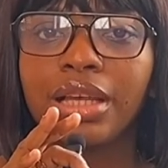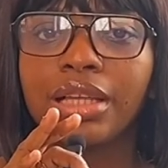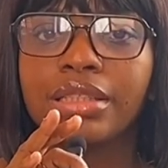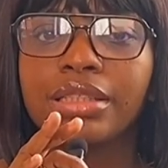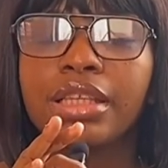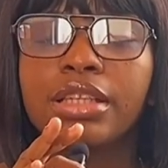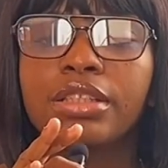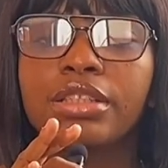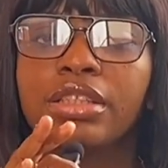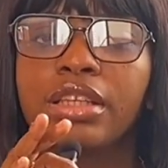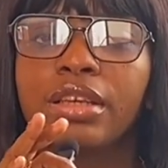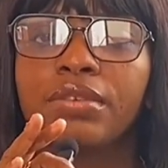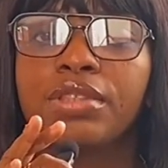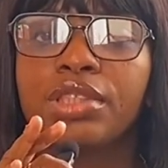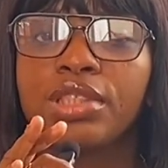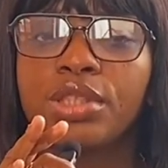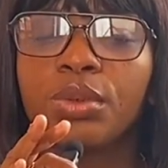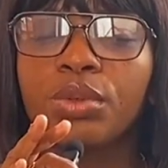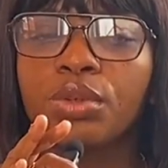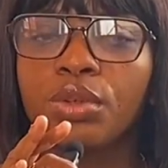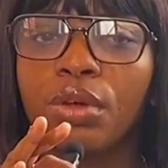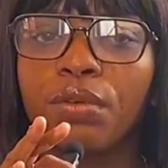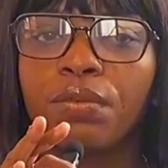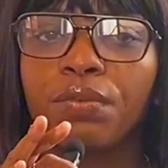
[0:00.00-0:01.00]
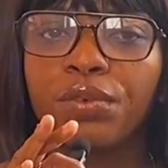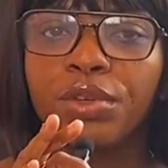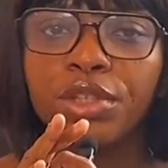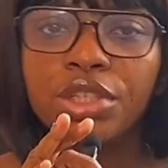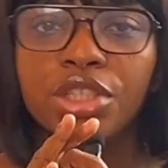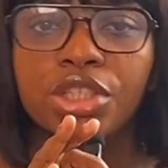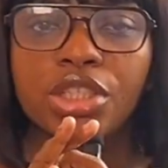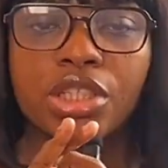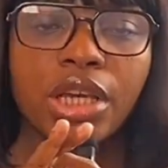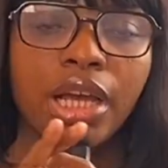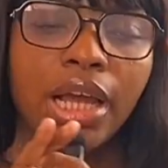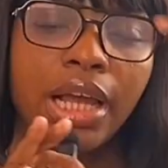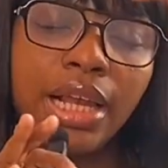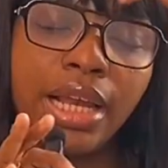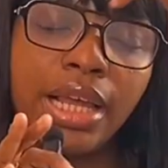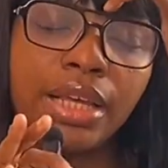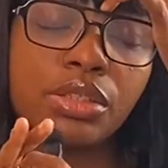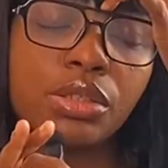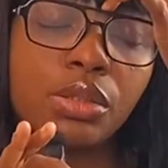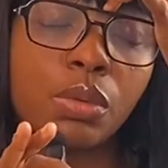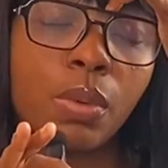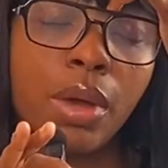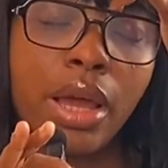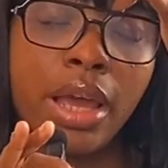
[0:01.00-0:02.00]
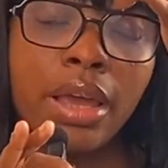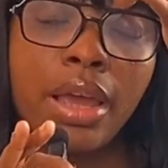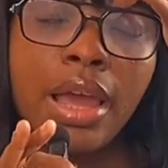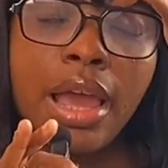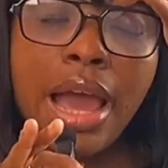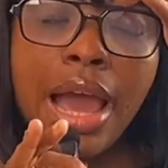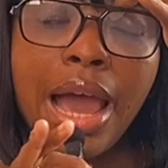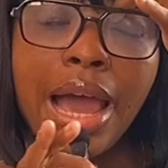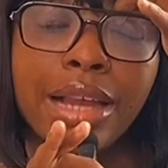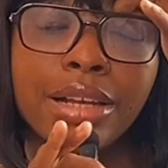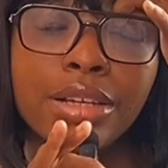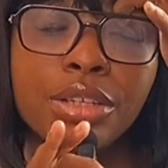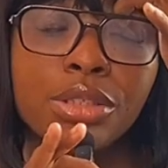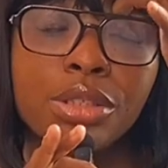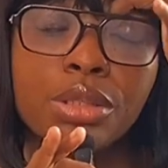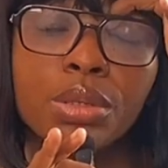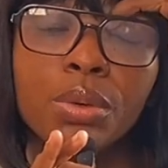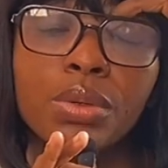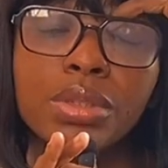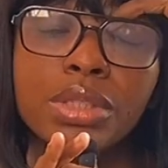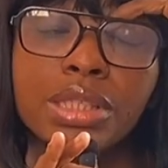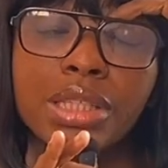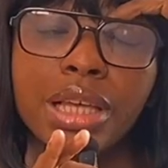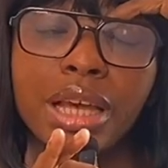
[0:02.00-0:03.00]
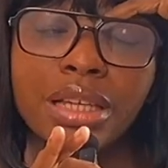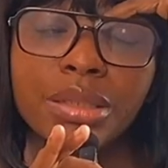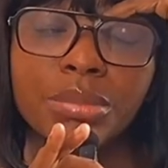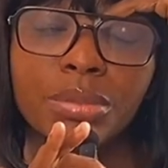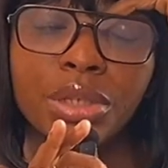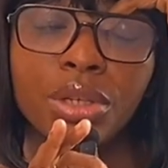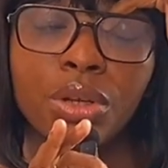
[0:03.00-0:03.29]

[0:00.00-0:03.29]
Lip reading: that they've still not finished Kyle XY, and it's so sad